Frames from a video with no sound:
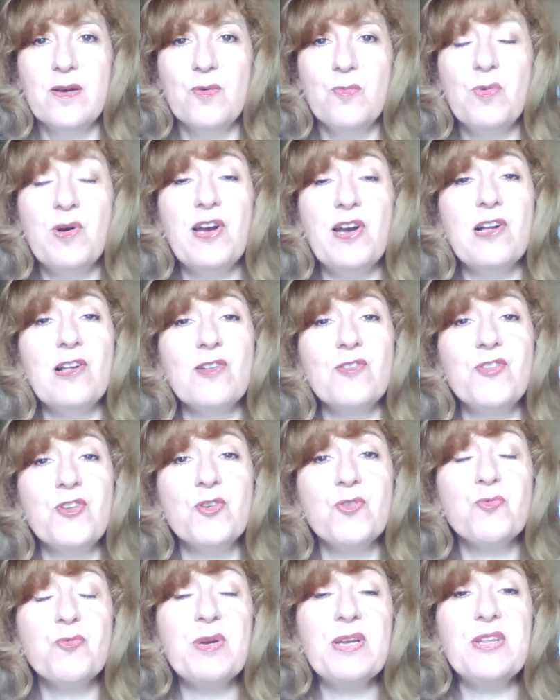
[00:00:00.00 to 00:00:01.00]
Well,
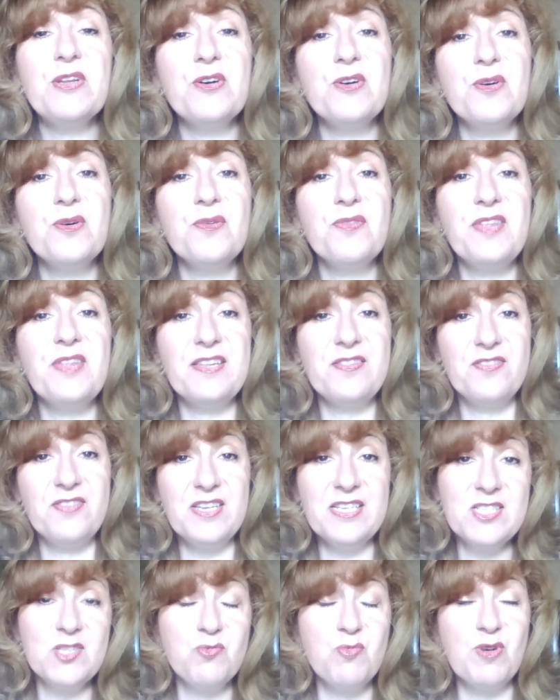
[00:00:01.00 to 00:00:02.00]
don't we know that
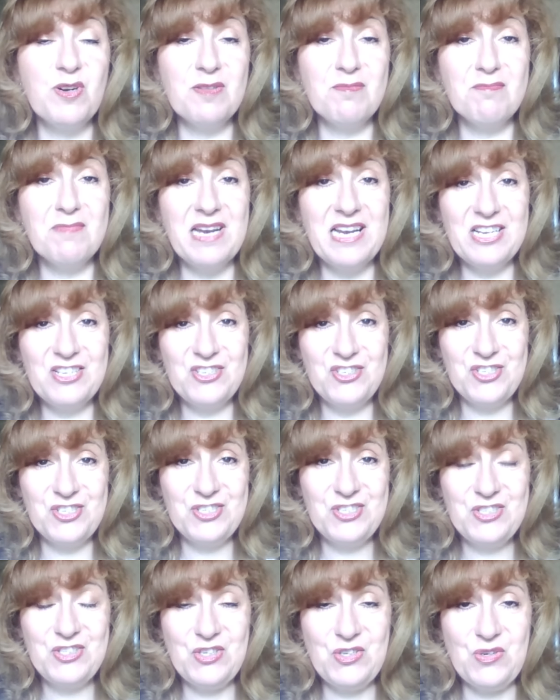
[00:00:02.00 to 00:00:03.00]
this one
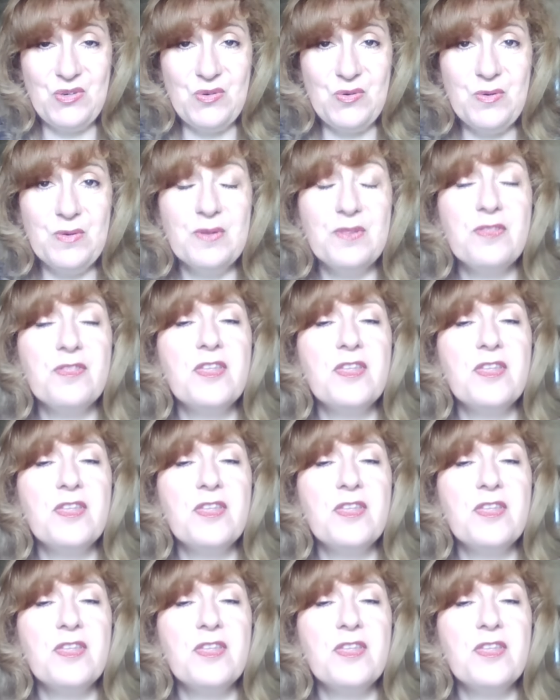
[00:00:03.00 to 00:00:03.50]
matches too?